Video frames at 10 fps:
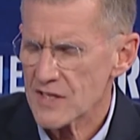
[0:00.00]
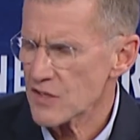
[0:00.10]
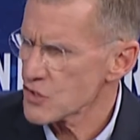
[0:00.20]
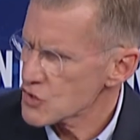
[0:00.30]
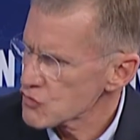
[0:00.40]

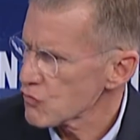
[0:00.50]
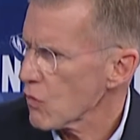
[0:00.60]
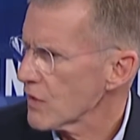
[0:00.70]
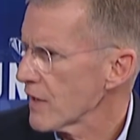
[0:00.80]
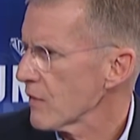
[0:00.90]

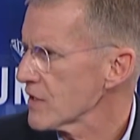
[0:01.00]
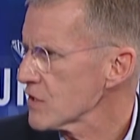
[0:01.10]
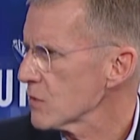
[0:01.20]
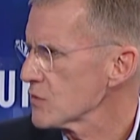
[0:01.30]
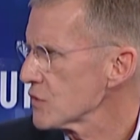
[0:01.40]
extraordinary
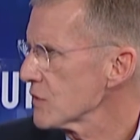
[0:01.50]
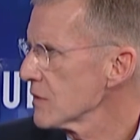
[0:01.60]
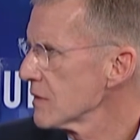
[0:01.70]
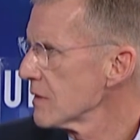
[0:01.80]
soldier,